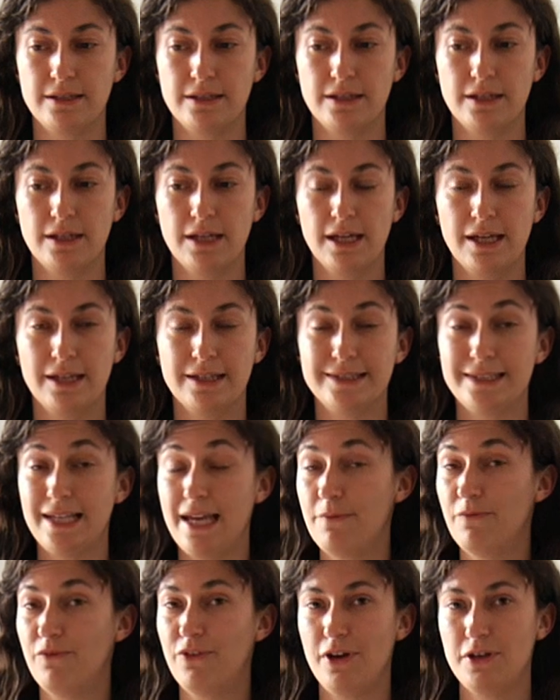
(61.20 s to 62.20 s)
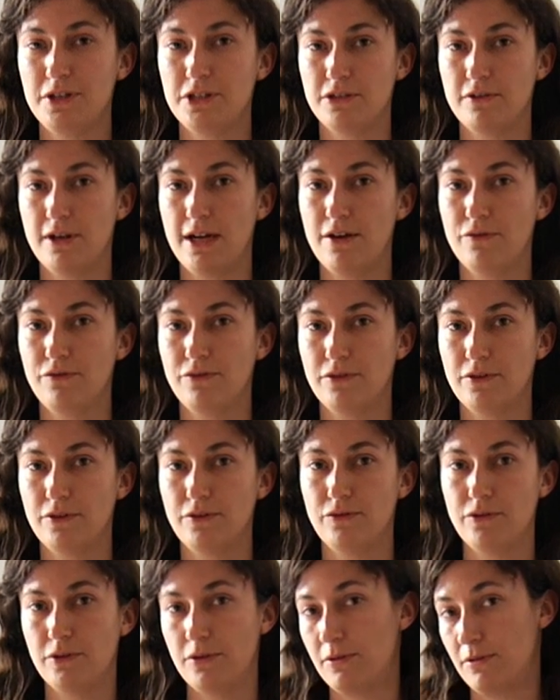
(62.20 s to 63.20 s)
the same photograph
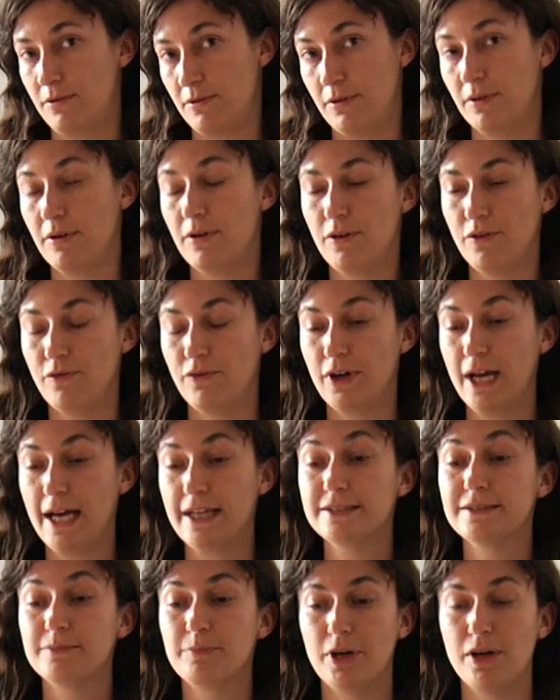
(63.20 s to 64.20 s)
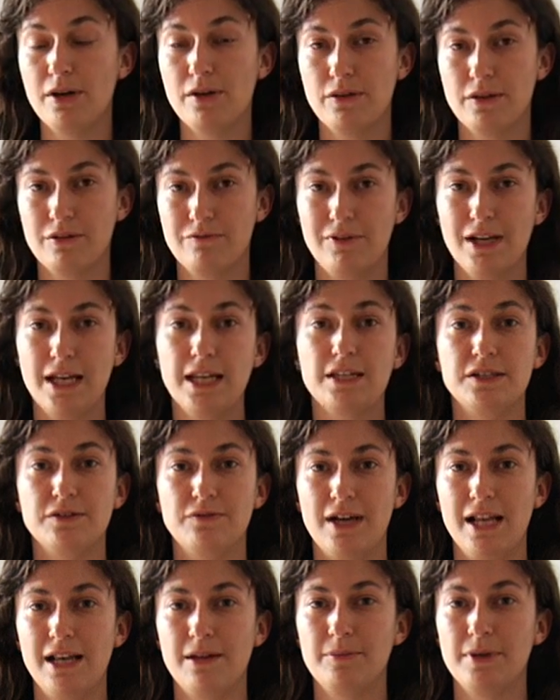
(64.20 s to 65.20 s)
of us both and really
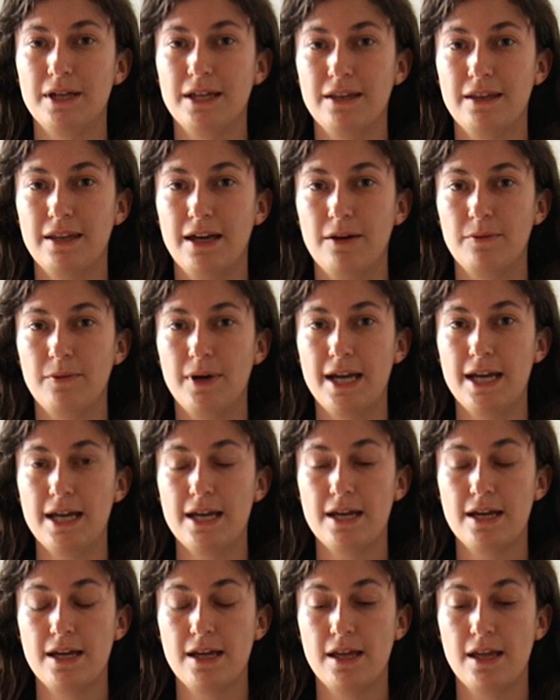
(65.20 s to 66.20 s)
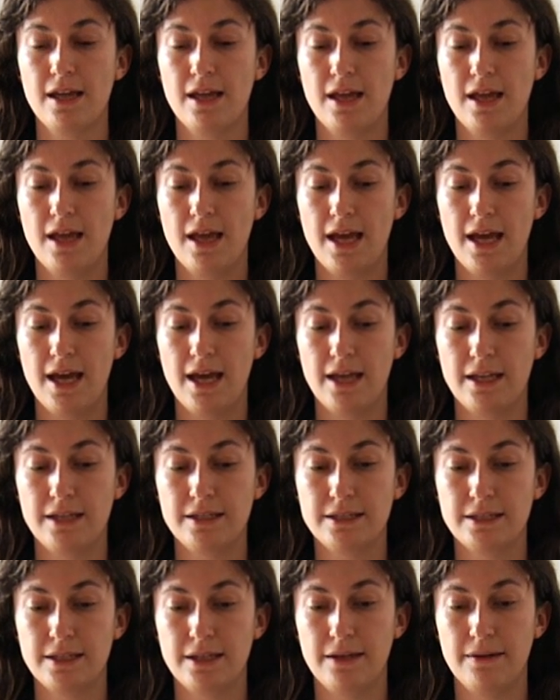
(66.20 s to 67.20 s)
develop it in that way.
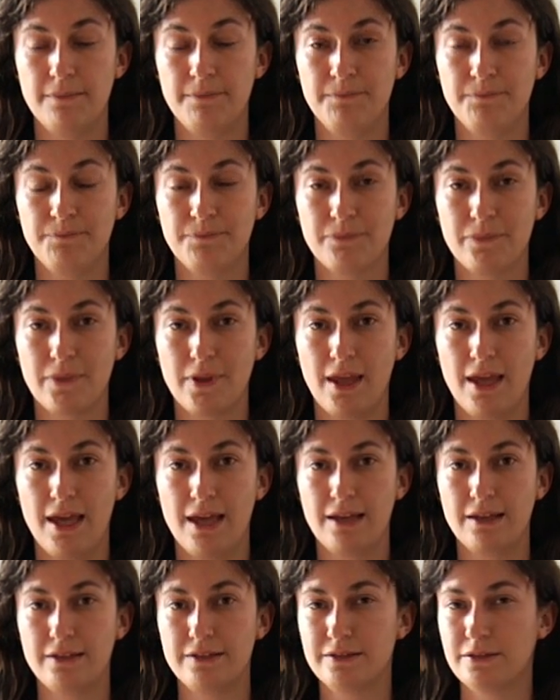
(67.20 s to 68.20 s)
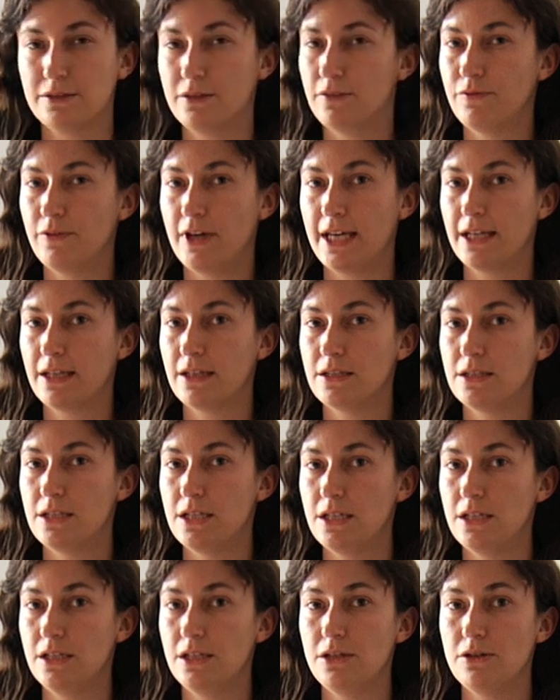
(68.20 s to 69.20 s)
And I
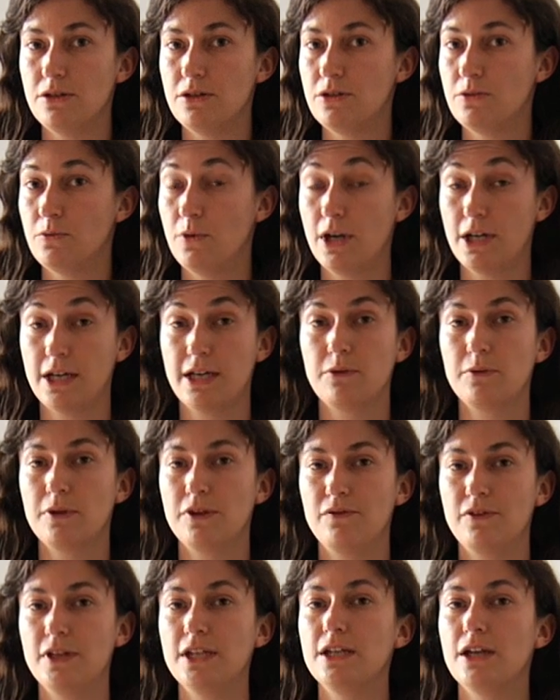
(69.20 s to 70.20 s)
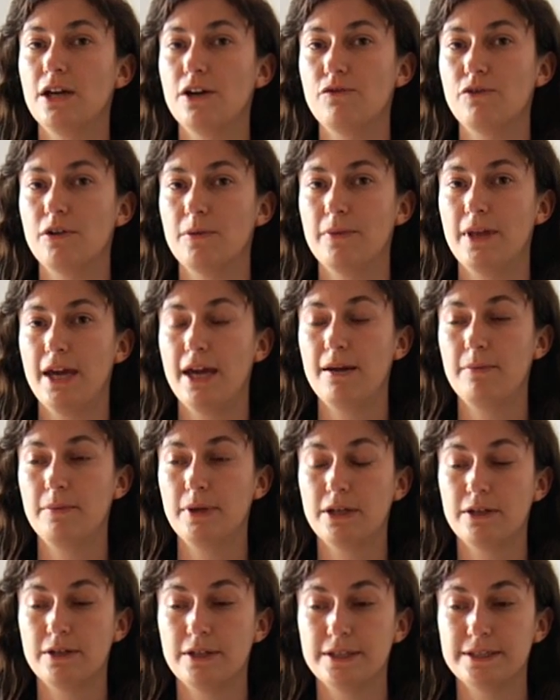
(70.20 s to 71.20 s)
continued working with video from there,
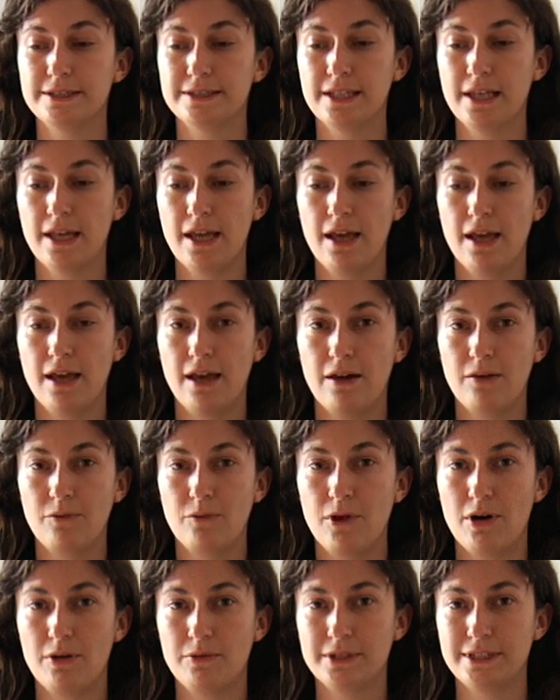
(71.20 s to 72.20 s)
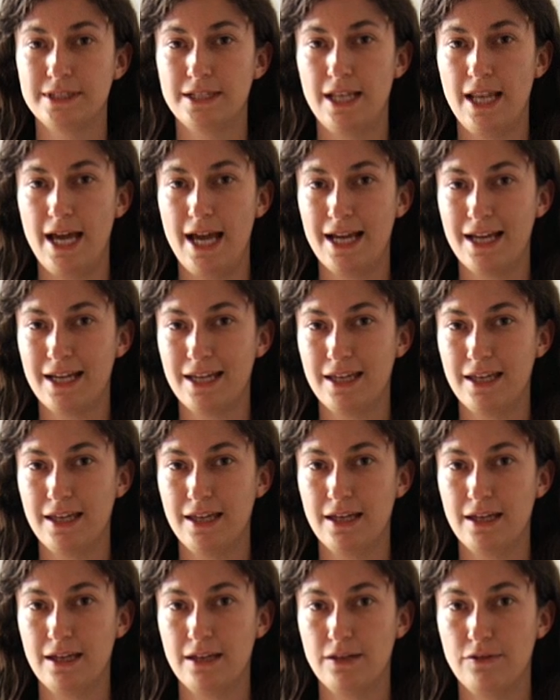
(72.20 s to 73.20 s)
because what was
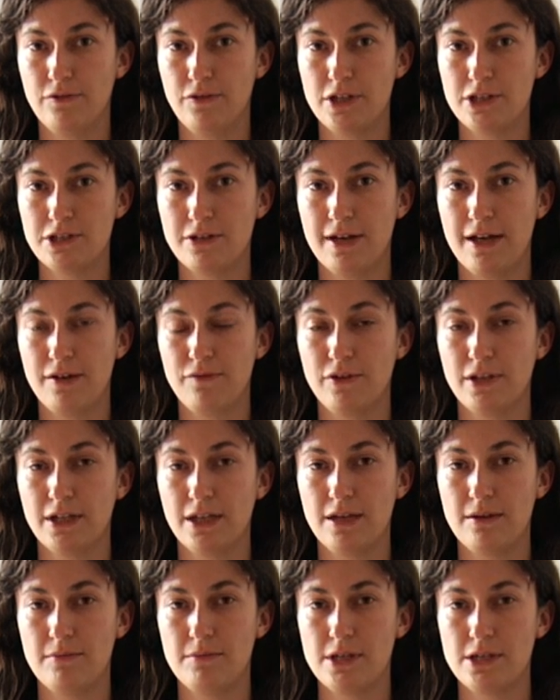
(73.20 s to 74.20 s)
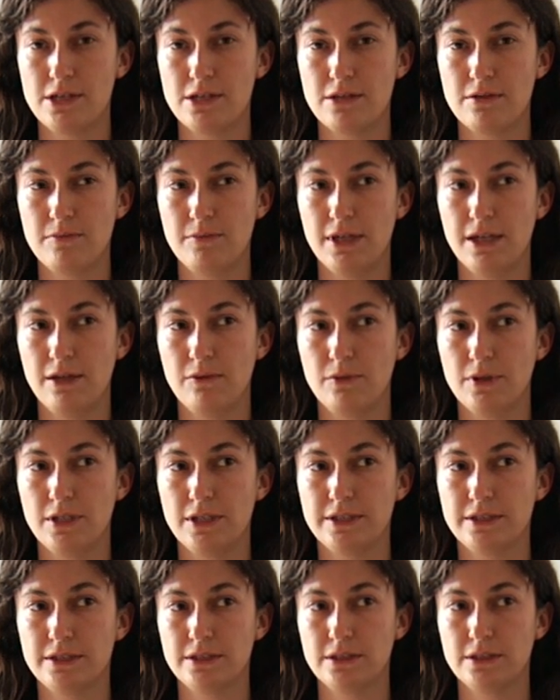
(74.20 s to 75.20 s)
lacking in the photographic image to me
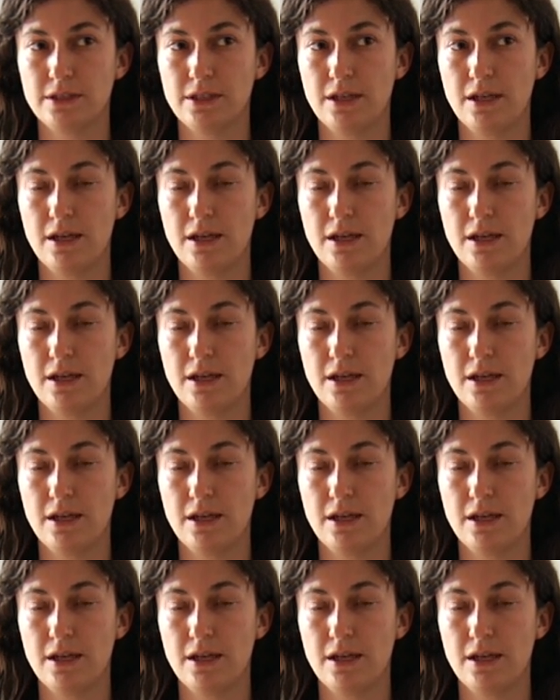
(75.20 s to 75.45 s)
was